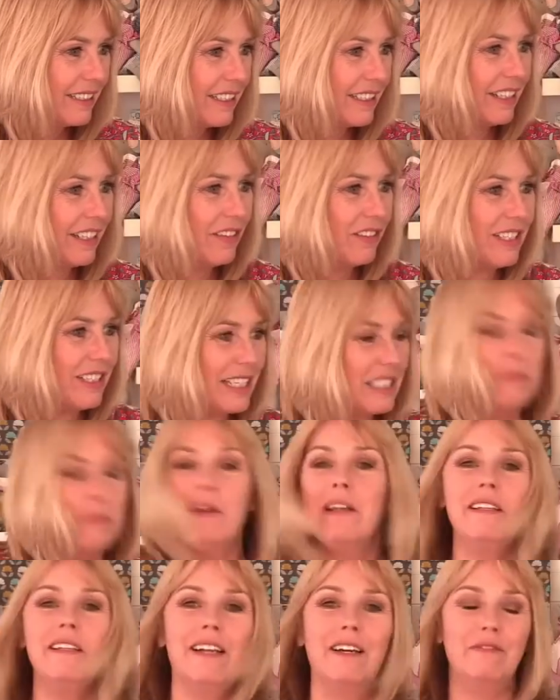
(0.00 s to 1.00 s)
Did I not
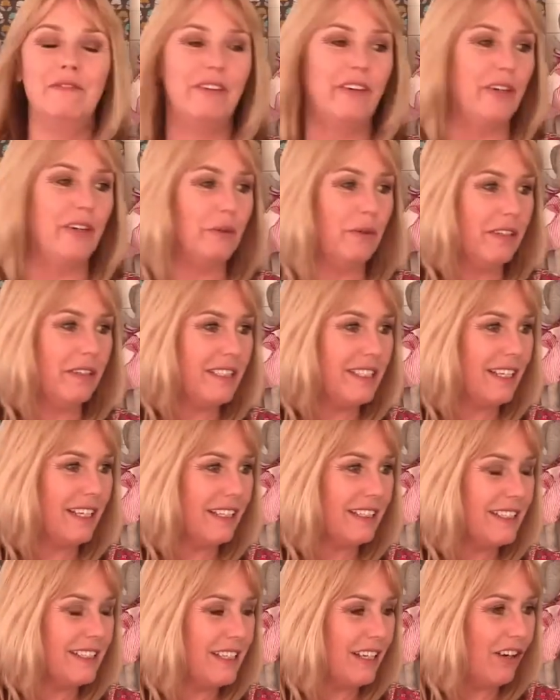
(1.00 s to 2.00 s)
explain that very well? Is
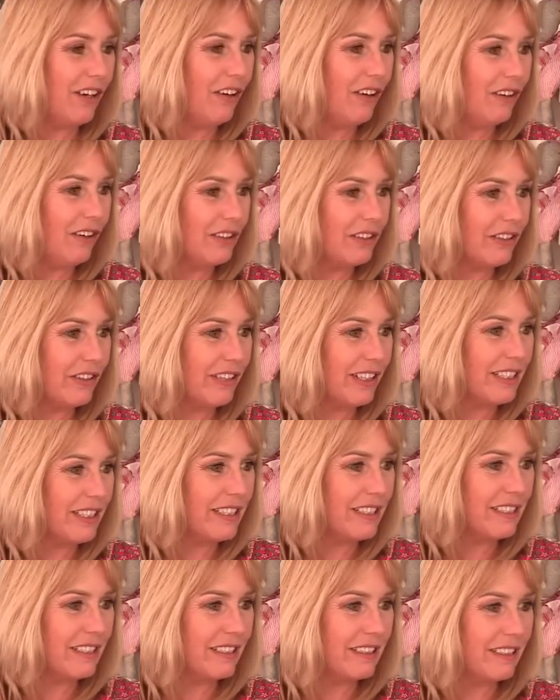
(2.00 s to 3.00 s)
that is that hard,
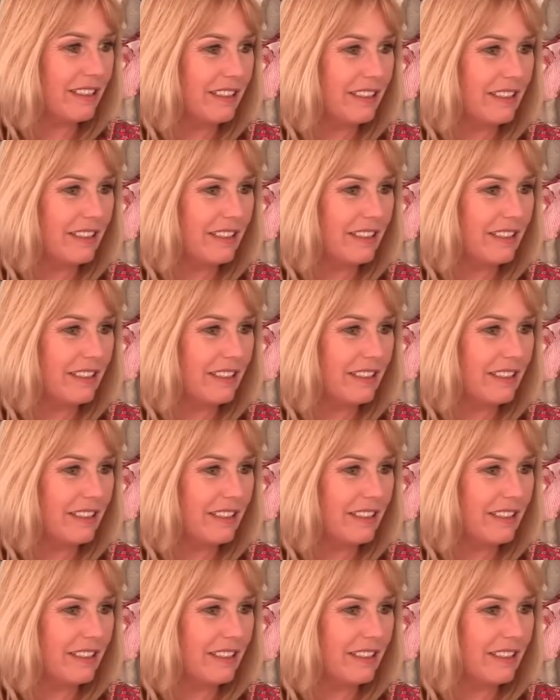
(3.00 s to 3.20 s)
Chris?